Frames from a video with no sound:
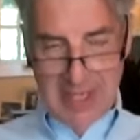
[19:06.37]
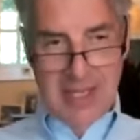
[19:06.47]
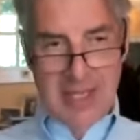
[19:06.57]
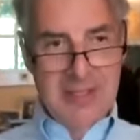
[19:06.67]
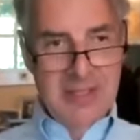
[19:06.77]

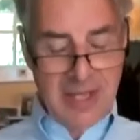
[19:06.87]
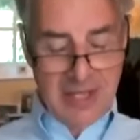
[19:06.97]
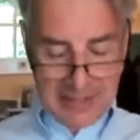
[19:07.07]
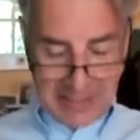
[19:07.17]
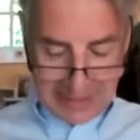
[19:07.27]
has
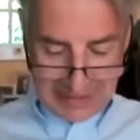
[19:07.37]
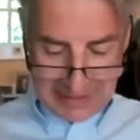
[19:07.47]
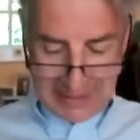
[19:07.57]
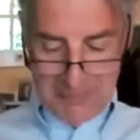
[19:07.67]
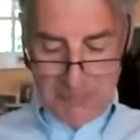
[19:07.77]
done
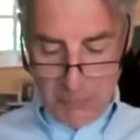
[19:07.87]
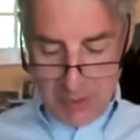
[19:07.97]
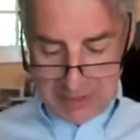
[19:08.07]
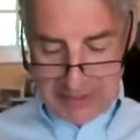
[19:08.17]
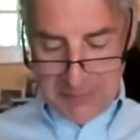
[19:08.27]
in
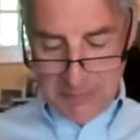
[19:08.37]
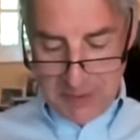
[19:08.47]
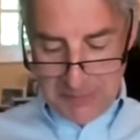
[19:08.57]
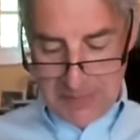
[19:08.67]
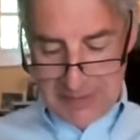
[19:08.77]
working
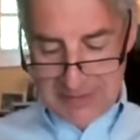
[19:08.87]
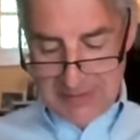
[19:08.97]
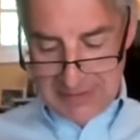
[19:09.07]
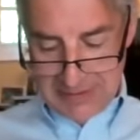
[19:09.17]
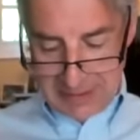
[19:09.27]
with
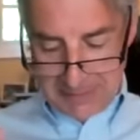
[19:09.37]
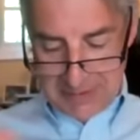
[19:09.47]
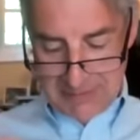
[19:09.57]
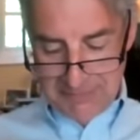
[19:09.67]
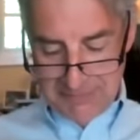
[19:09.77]
business in terms of